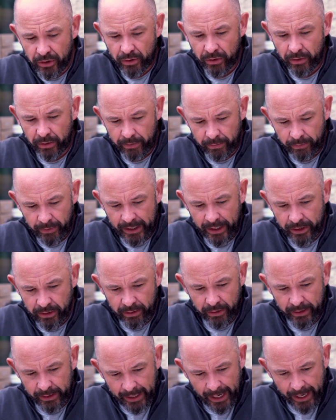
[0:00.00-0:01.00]
to
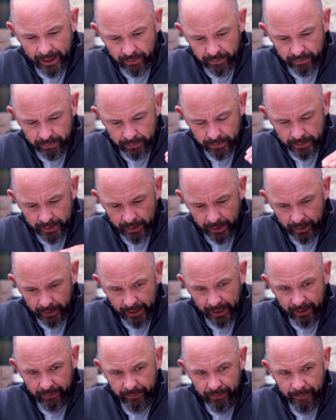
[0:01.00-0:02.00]
get,
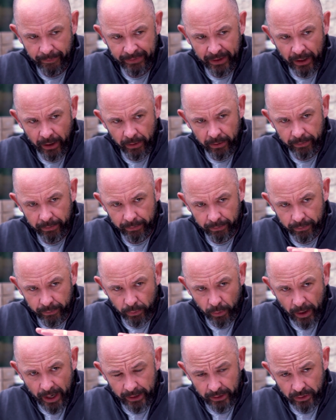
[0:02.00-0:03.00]

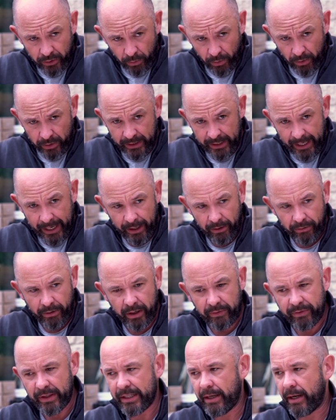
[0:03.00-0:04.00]
work towards getting
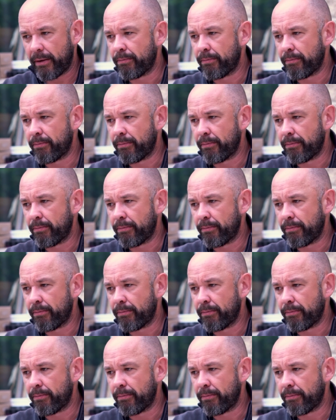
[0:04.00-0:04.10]
rid of it,